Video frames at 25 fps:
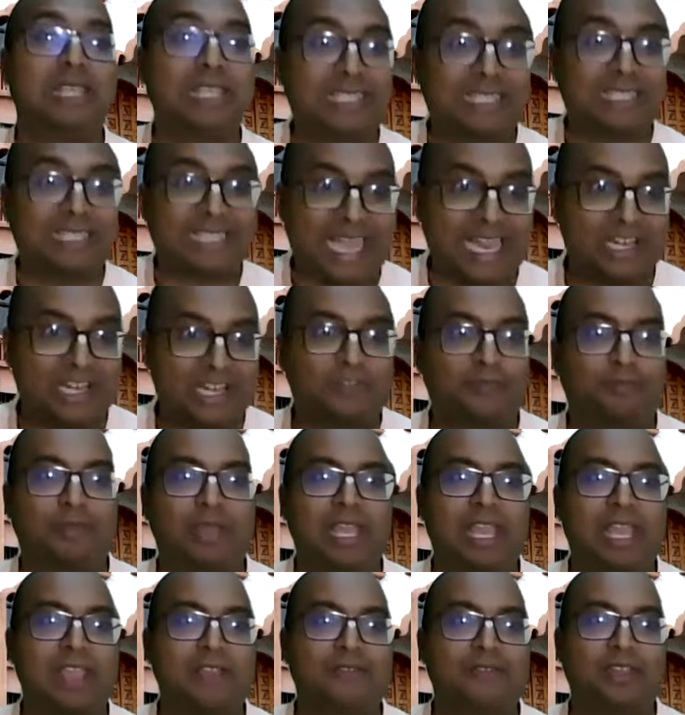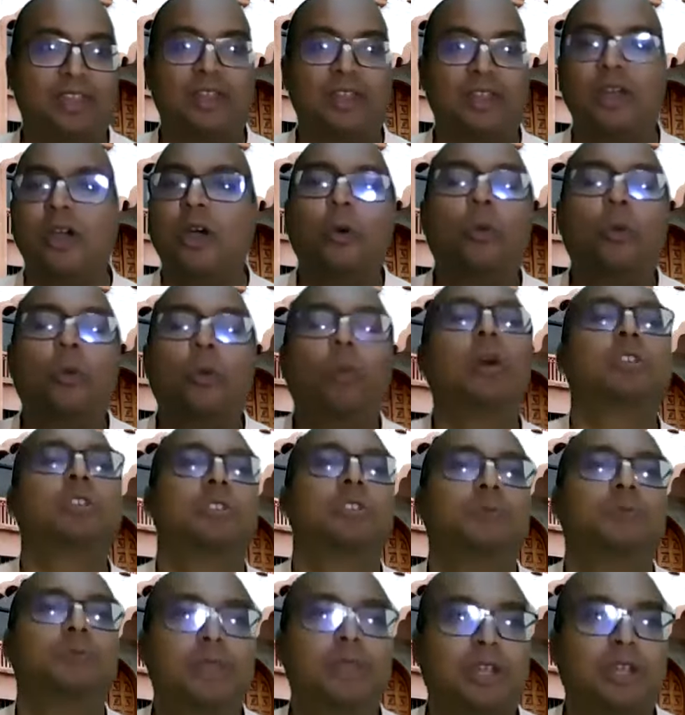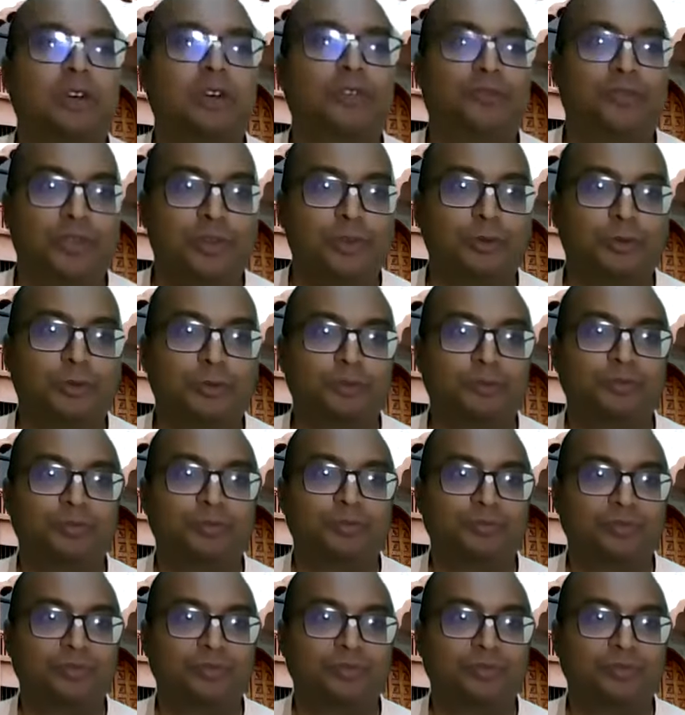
this kind of behavior, what to speak of you?